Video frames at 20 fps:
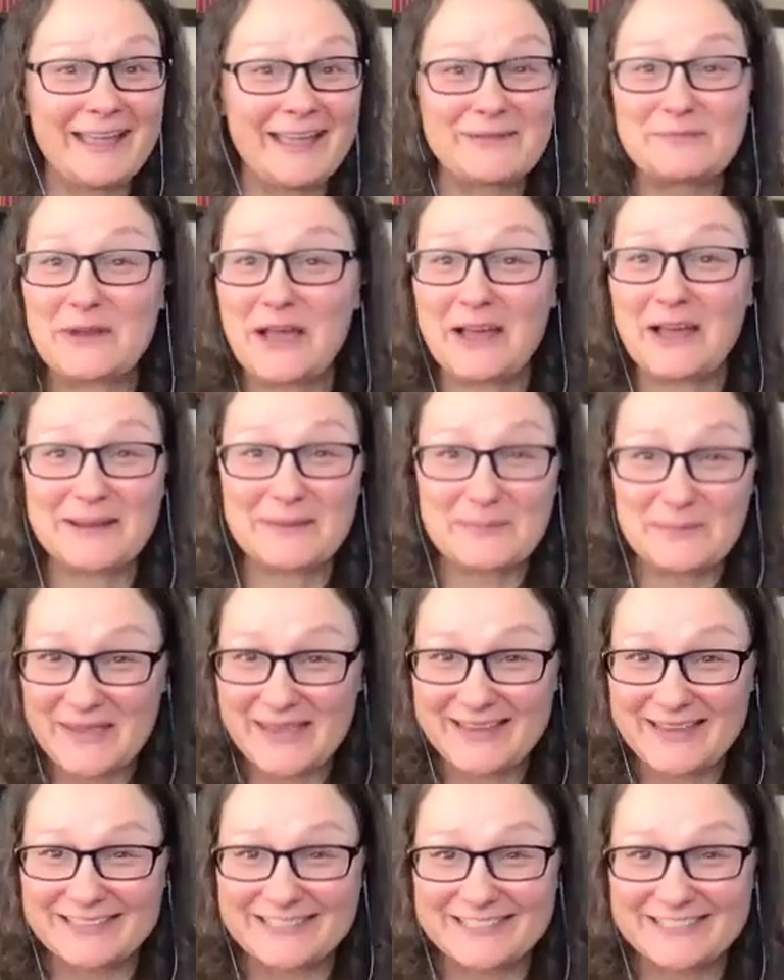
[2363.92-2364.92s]
I am not
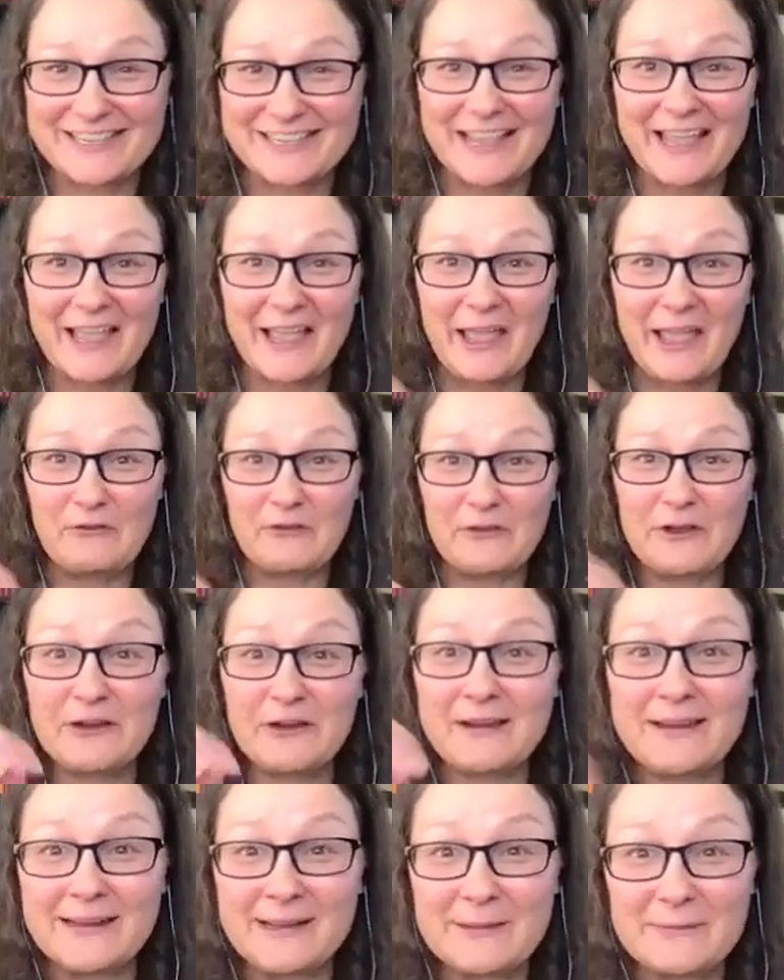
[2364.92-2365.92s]
at peace. If
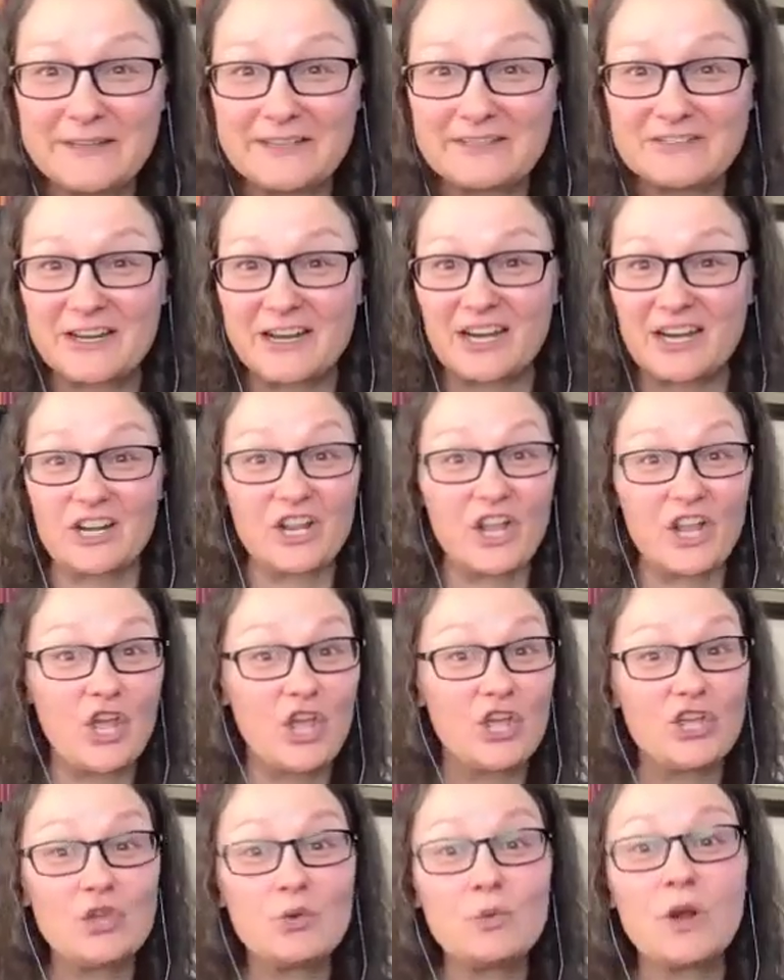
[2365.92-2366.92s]
you're going to be triggered,
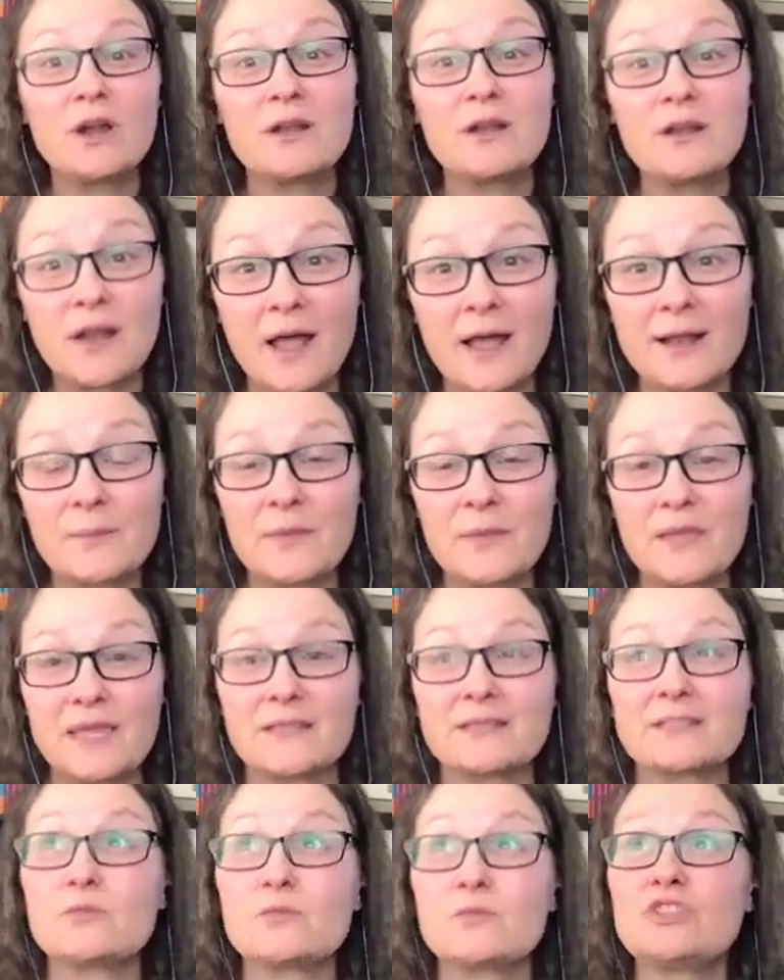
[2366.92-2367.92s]
you are not at
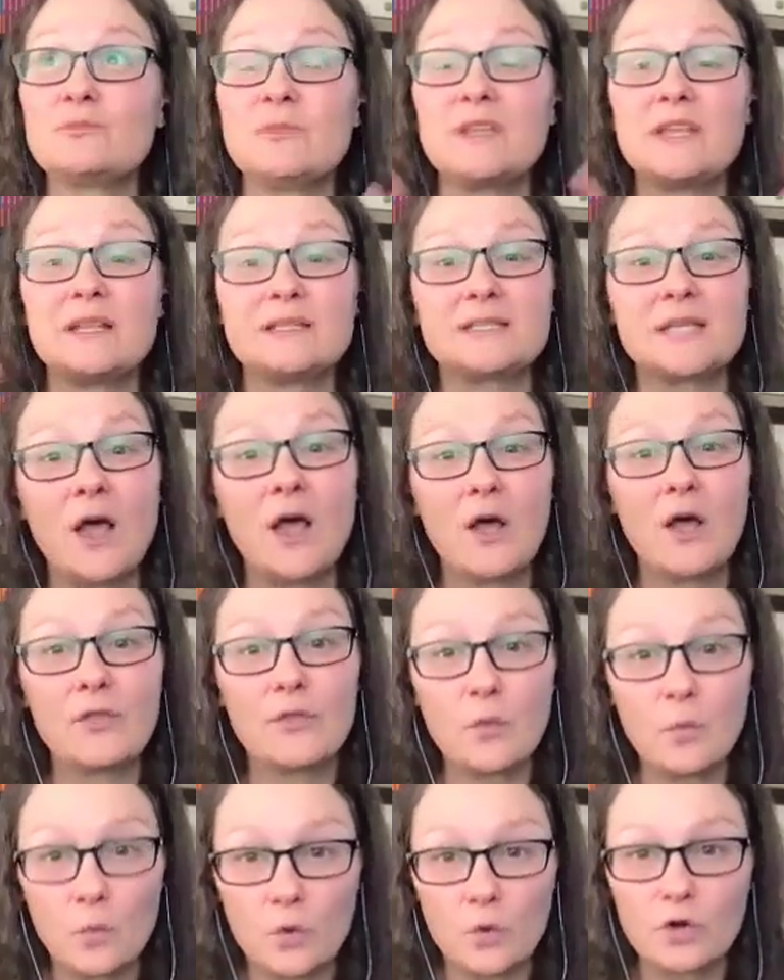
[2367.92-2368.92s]
peace, which means
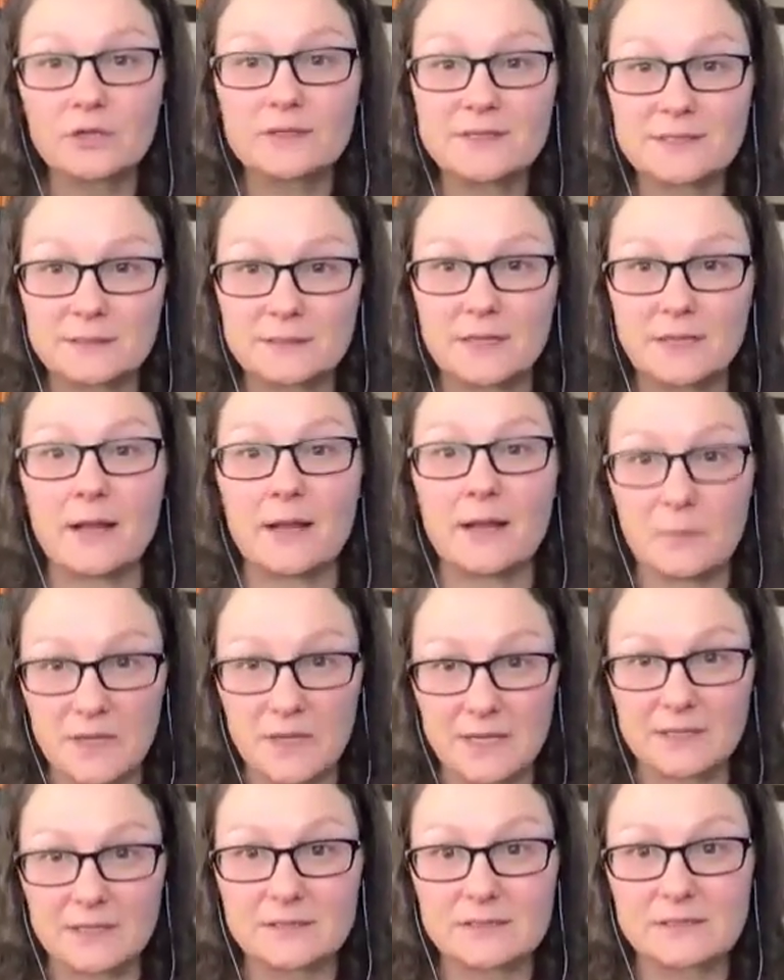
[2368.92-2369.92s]
the world is not
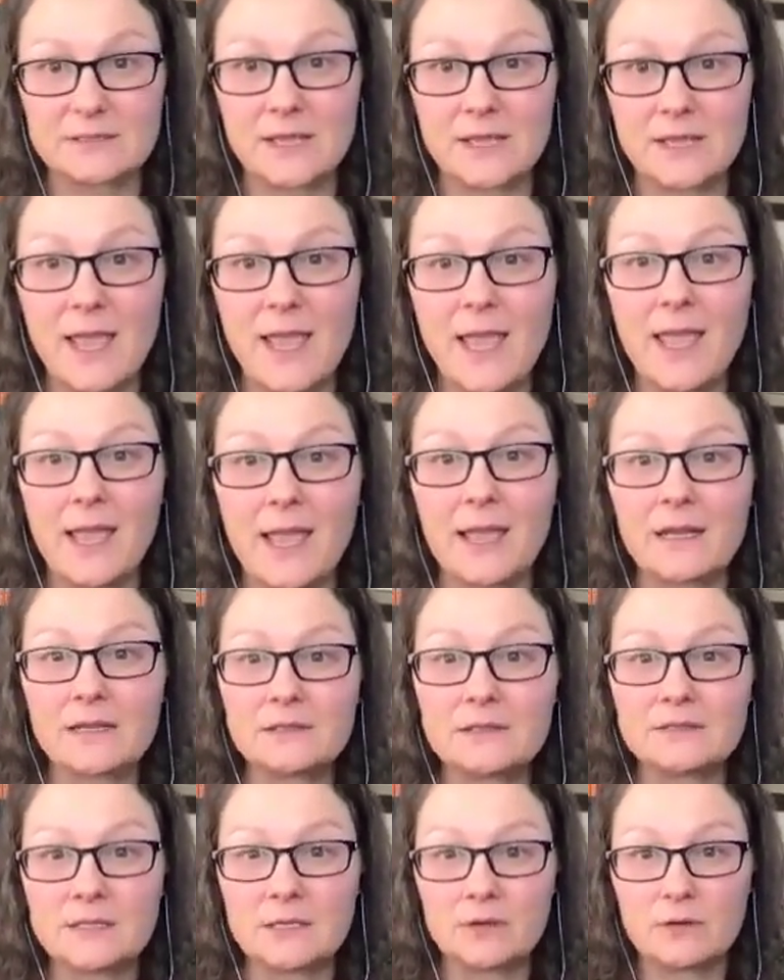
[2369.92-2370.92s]
at peace.
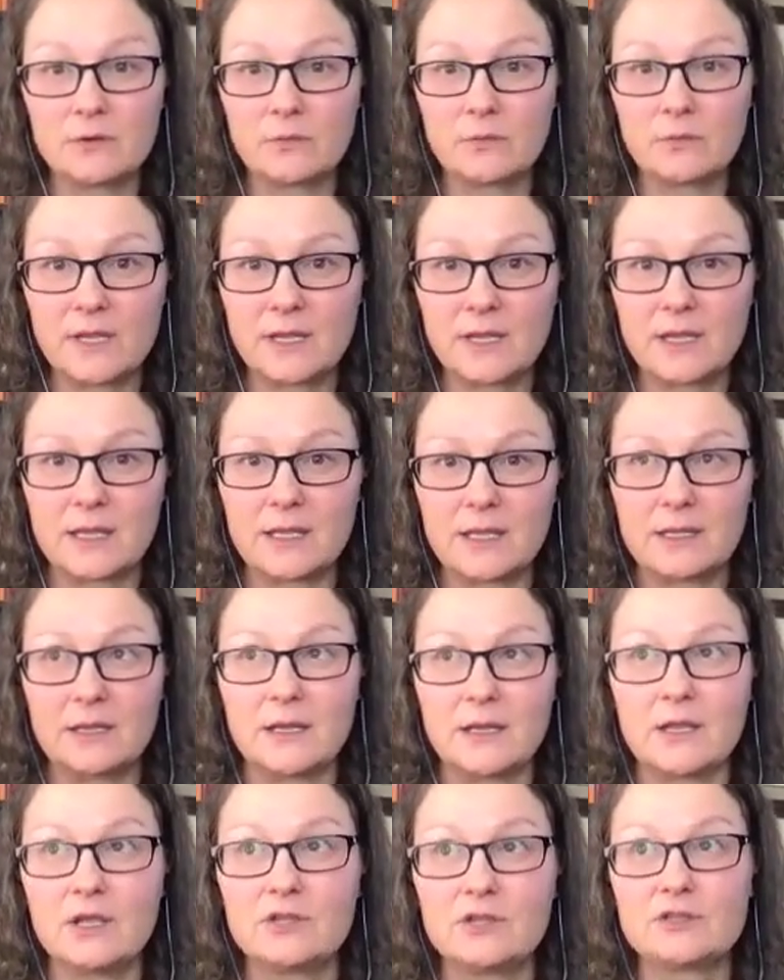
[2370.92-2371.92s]
And until we
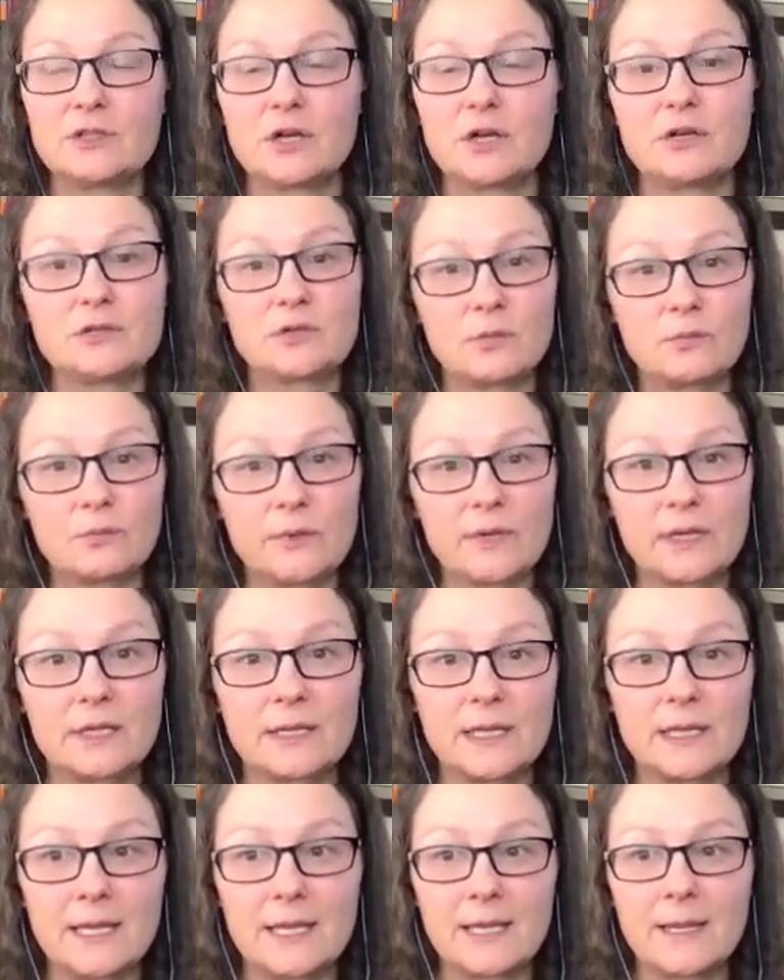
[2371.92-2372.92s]
can start to
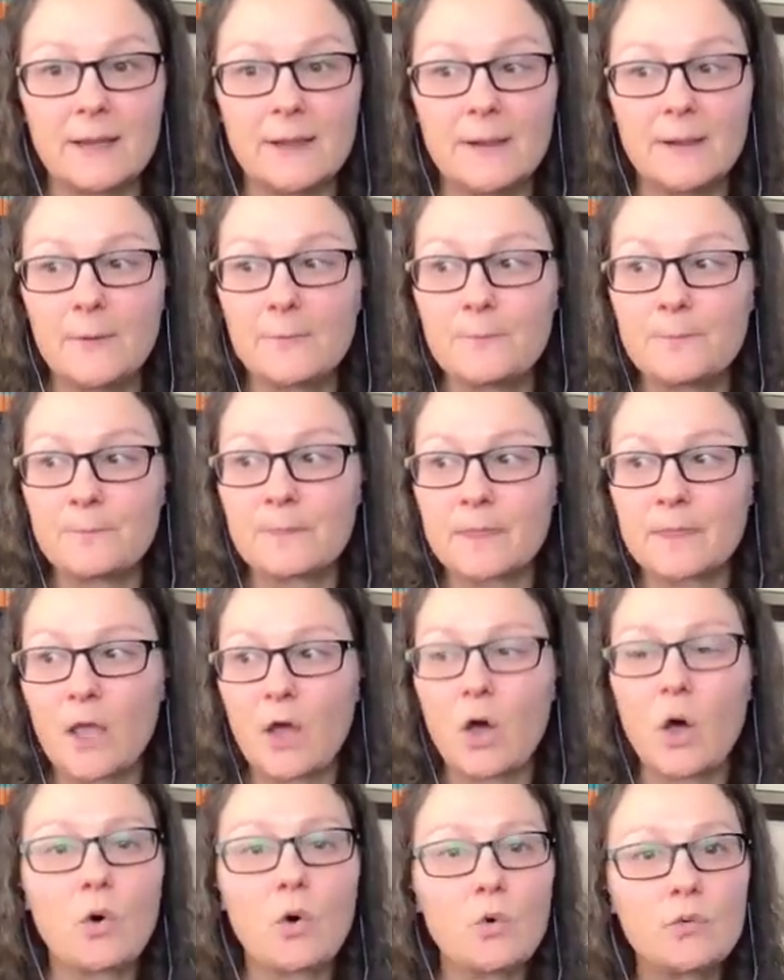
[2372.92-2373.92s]
really
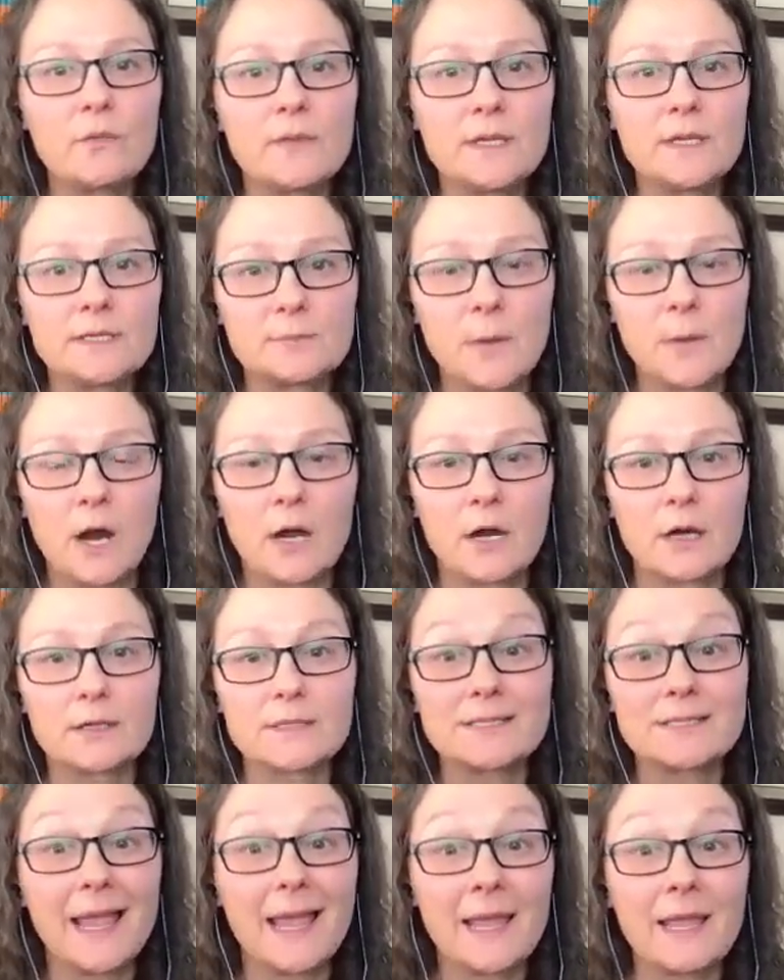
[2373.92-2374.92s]
own these
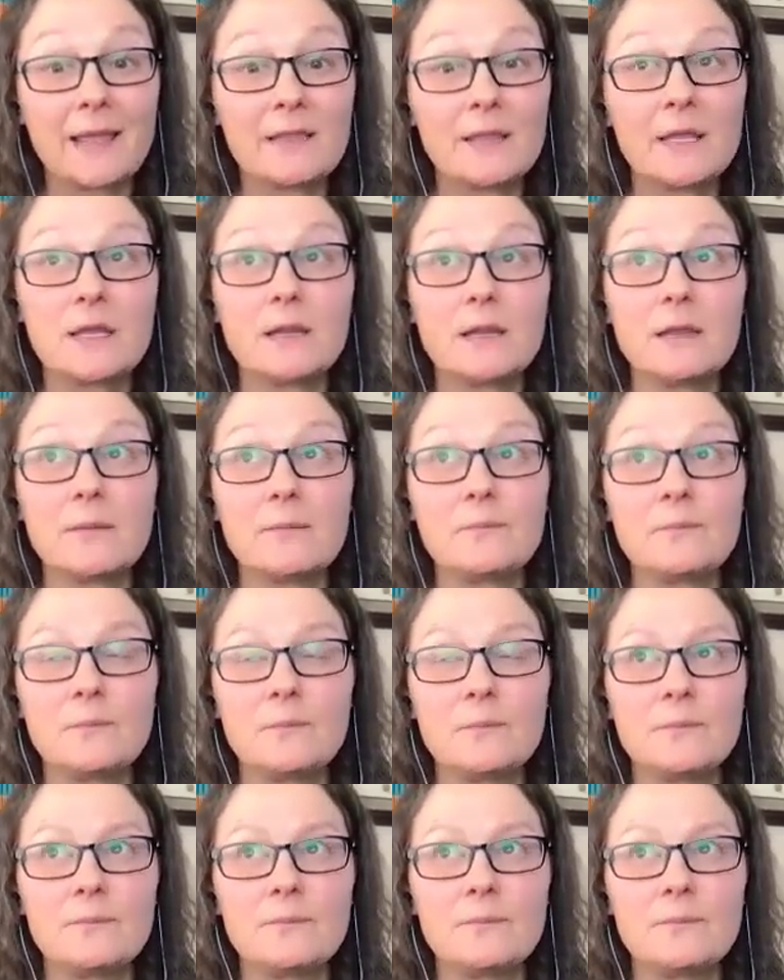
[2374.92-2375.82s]
parts and then